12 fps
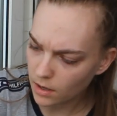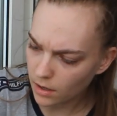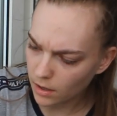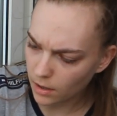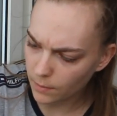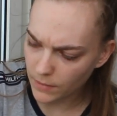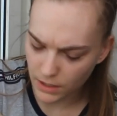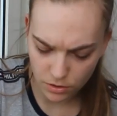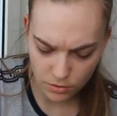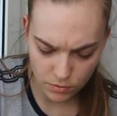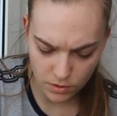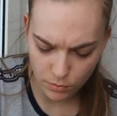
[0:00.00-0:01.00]
I
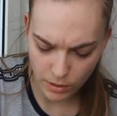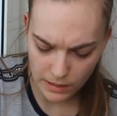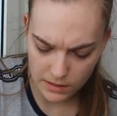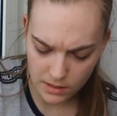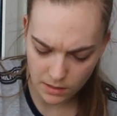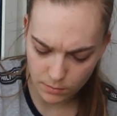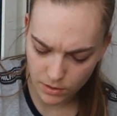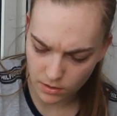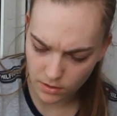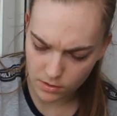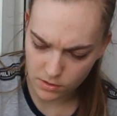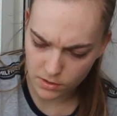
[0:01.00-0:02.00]
couldn't really wax it
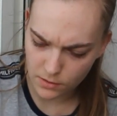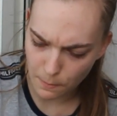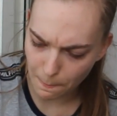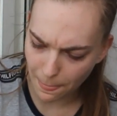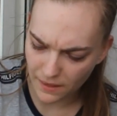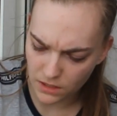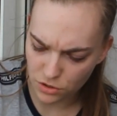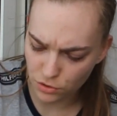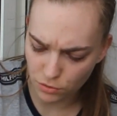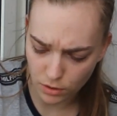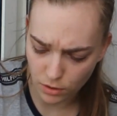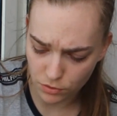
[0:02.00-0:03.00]
because it's
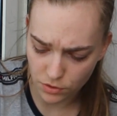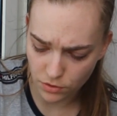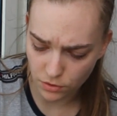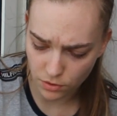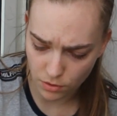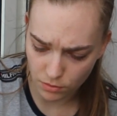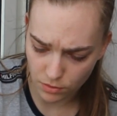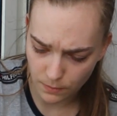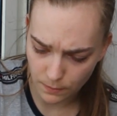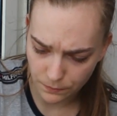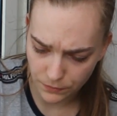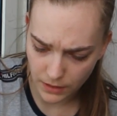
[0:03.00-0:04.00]
too close to the node.
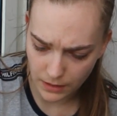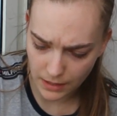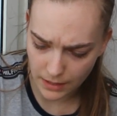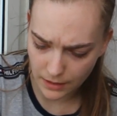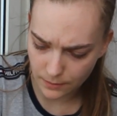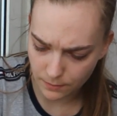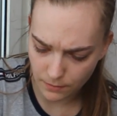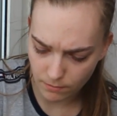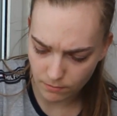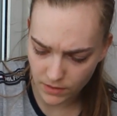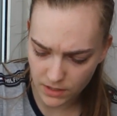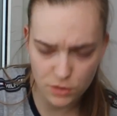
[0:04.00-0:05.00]
Like,
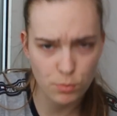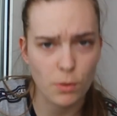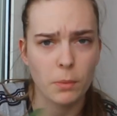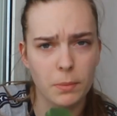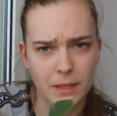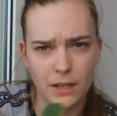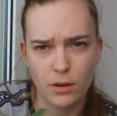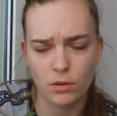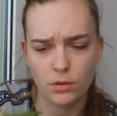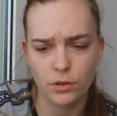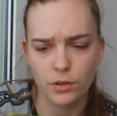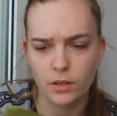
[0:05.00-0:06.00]
this is probably a
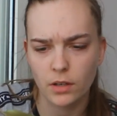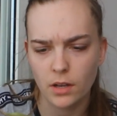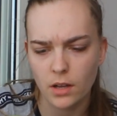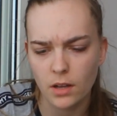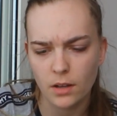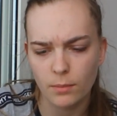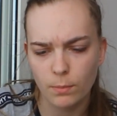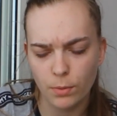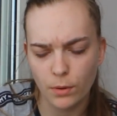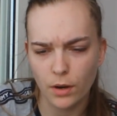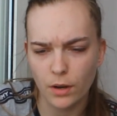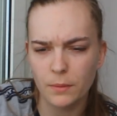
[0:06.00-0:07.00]
goner,
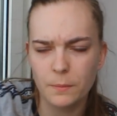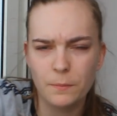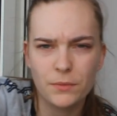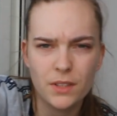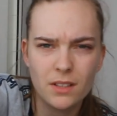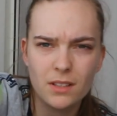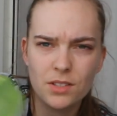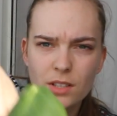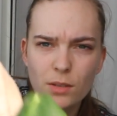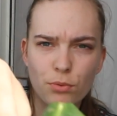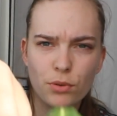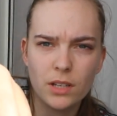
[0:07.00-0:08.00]
but it's
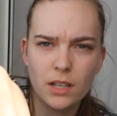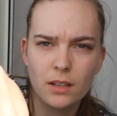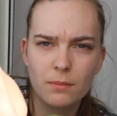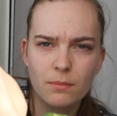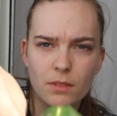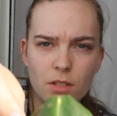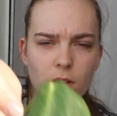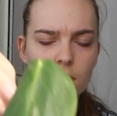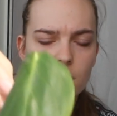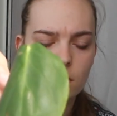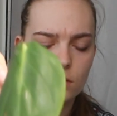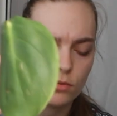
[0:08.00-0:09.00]
still pretty as long
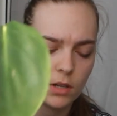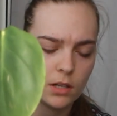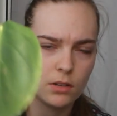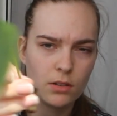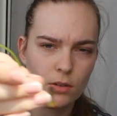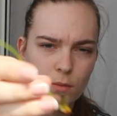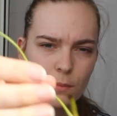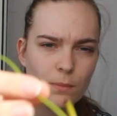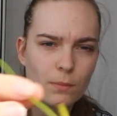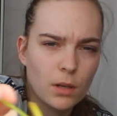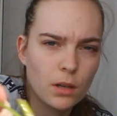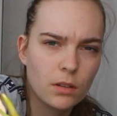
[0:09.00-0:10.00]
as it's green, you know?
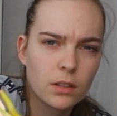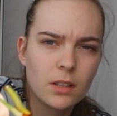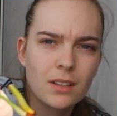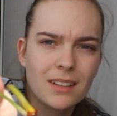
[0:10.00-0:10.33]
But look.